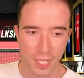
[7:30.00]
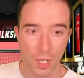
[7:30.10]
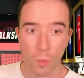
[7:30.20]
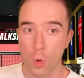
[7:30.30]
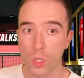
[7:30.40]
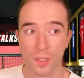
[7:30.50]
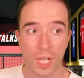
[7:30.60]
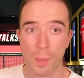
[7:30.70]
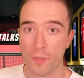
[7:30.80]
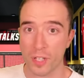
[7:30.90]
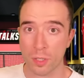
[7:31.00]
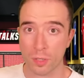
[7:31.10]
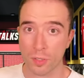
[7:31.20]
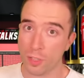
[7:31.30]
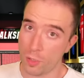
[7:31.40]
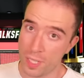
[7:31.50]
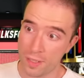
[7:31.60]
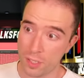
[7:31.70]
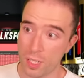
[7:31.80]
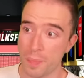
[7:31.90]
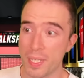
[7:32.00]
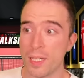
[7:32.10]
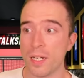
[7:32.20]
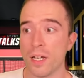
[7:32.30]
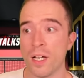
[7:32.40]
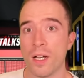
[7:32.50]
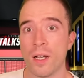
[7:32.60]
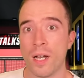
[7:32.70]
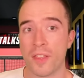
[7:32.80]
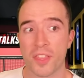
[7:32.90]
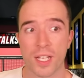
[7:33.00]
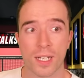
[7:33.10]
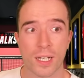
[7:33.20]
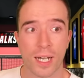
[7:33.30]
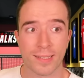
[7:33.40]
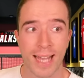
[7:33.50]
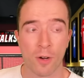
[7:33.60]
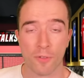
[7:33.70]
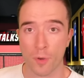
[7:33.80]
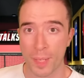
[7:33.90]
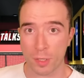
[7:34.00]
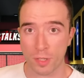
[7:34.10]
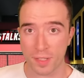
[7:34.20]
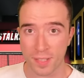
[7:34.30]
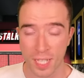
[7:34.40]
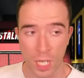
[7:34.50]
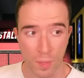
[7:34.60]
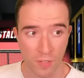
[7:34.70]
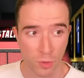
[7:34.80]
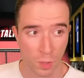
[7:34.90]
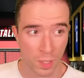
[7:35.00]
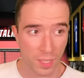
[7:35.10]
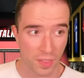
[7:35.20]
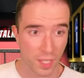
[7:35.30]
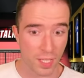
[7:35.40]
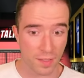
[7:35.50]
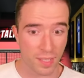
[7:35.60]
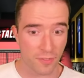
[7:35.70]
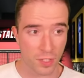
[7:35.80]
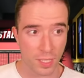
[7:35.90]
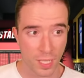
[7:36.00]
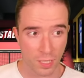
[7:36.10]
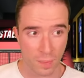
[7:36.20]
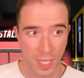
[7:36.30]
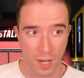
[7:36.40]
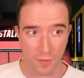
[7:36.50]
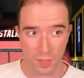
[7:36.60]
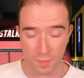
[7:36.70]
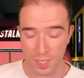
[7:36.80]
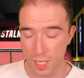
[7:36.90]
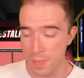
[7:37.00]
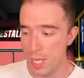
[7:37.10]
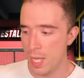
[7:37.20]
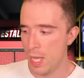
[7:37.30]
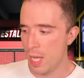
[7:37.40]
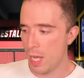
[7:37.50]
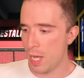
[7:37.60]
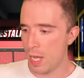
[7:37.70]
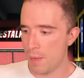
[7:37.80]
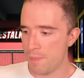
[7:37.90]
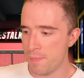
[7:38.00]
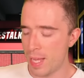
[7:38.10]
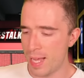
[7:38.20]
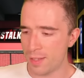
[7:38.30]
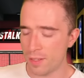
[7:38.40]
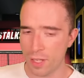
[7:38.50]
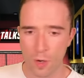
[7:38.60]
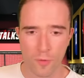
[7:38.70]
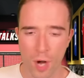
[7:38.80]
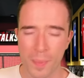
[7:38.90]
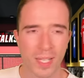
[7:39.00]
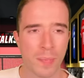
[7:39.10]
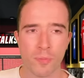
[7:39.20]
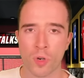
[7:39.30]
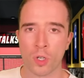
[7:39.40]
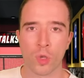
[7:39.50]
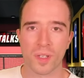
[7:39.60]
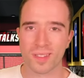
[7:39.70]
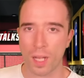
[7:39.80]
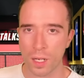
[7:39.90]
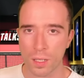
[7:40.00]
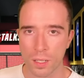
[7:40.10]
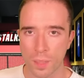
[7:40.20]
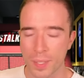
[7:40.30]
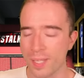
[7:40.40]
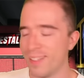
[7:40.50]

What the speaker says: Walker's come off injured, so he's going to be, a doubt for Manchester City going forward. I think he's definitely going to be out for some time. And overall, I mean, he brought on Lewis Dunk. I mean,